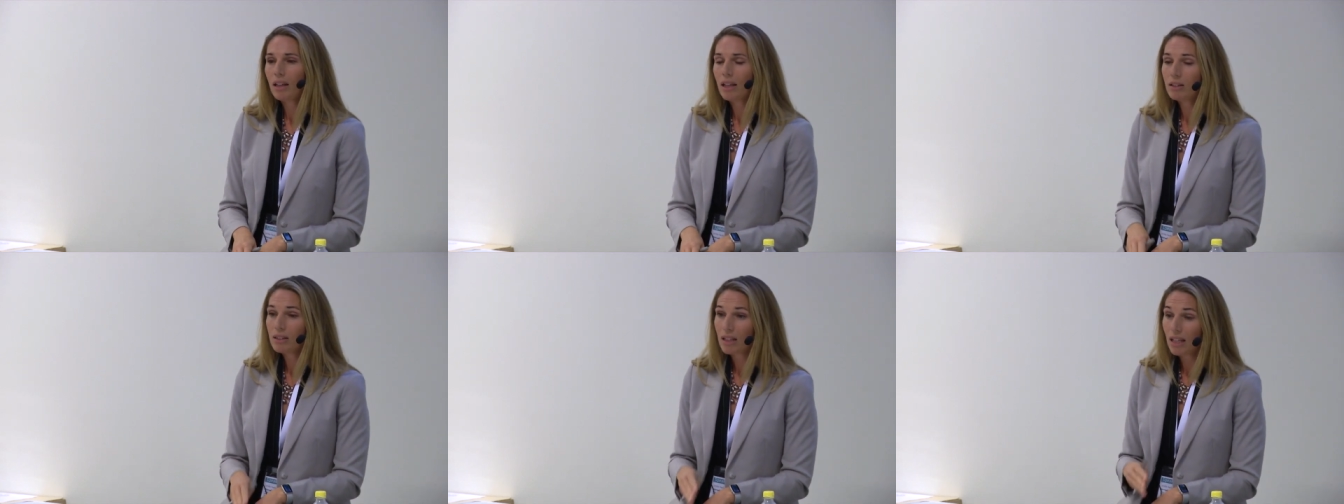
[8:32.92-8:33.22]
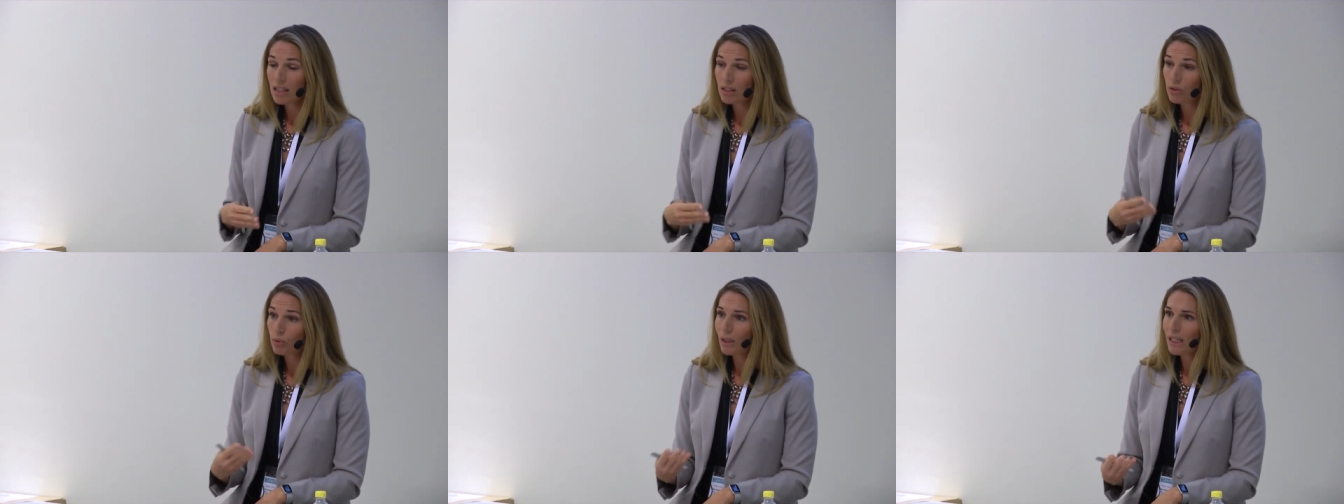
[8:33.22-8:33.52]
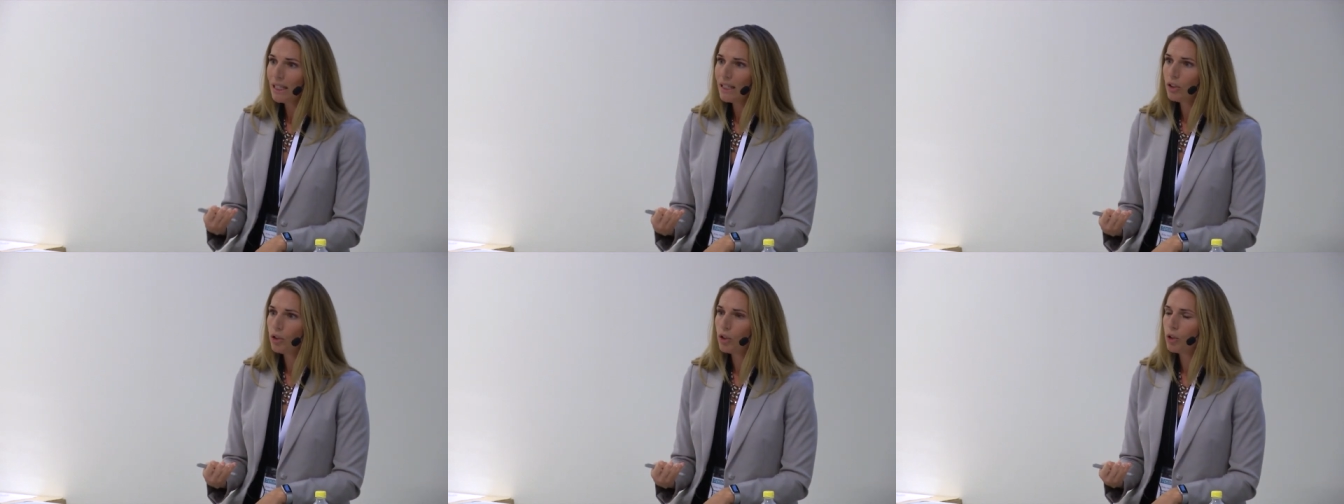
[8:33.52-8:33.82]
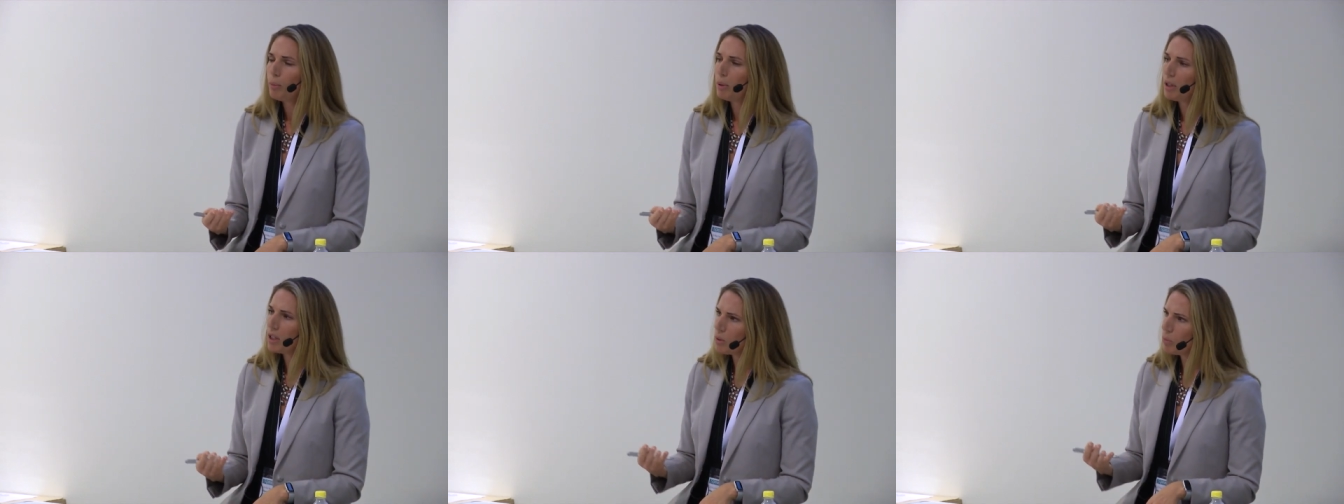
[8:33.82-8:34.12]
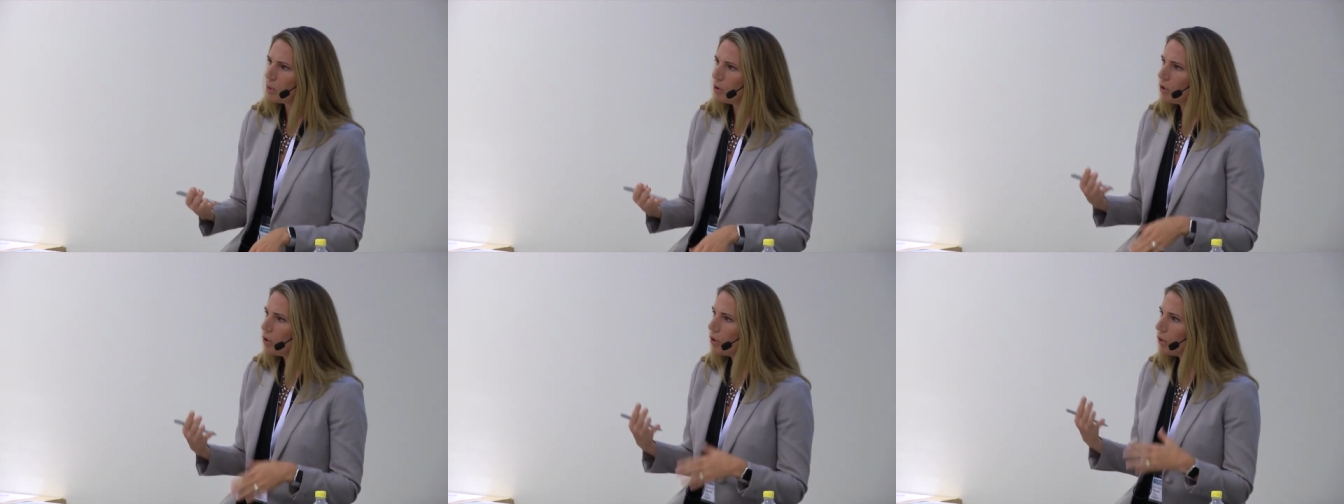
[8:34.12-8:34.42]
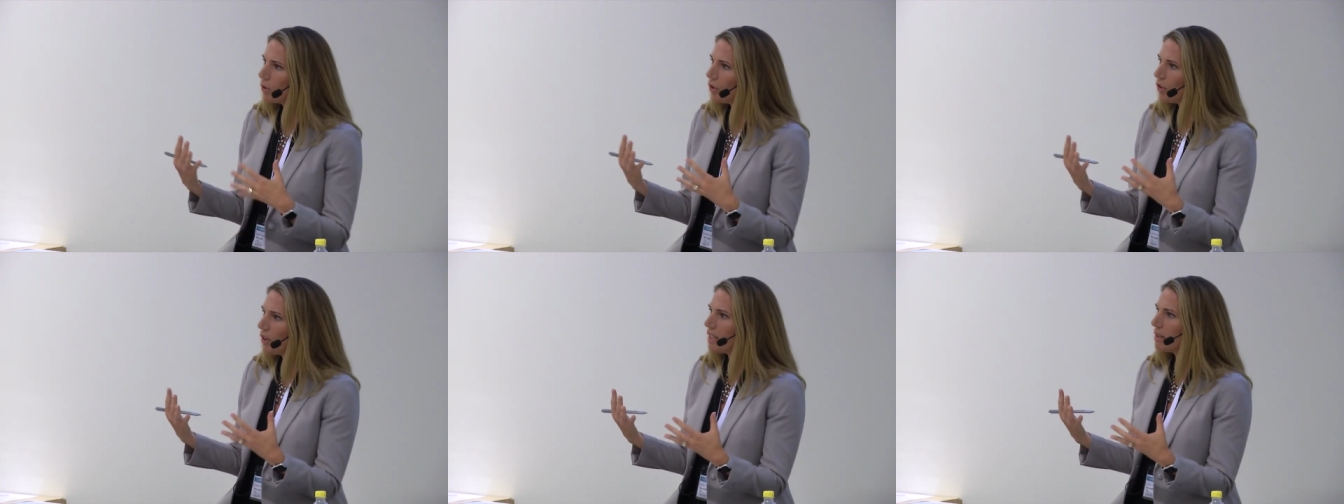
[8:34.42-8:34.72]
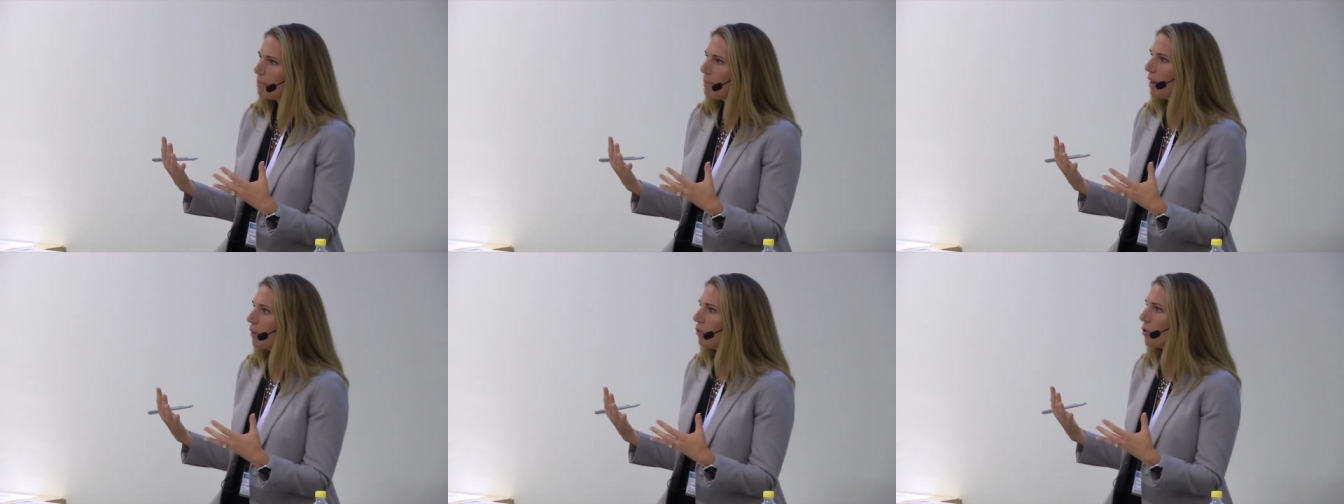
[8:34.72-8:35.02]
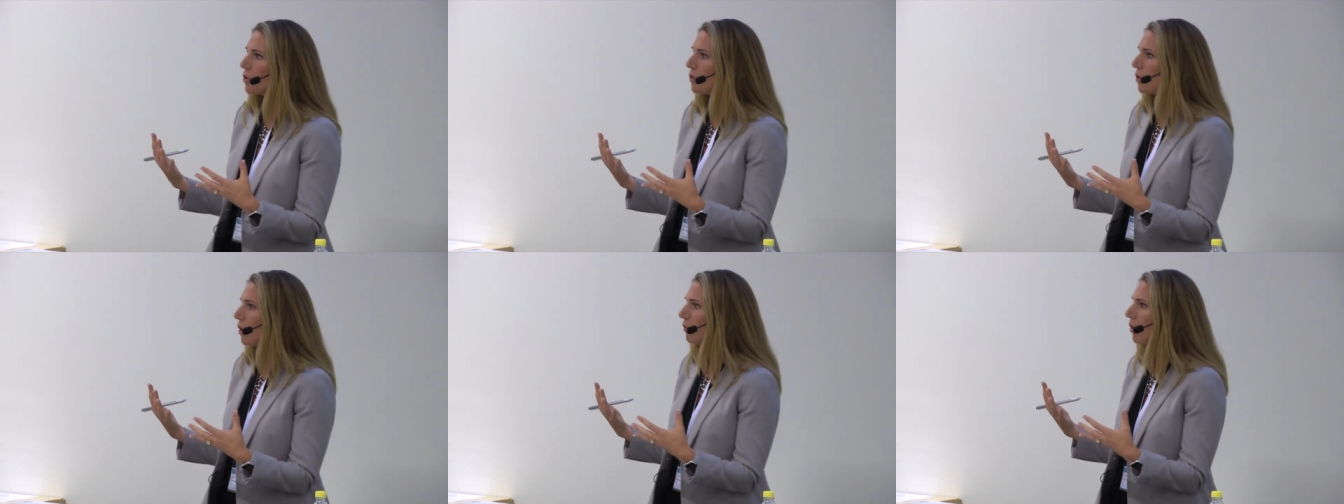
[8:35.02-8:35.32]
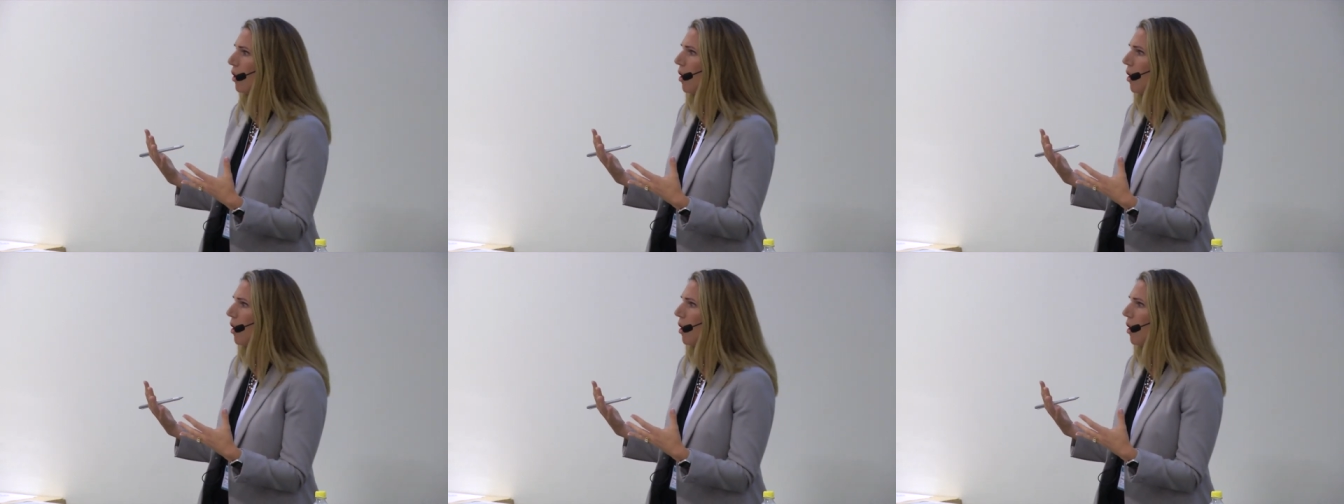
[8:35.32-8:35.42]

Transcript: it, it's really good because when you go to these Microsoft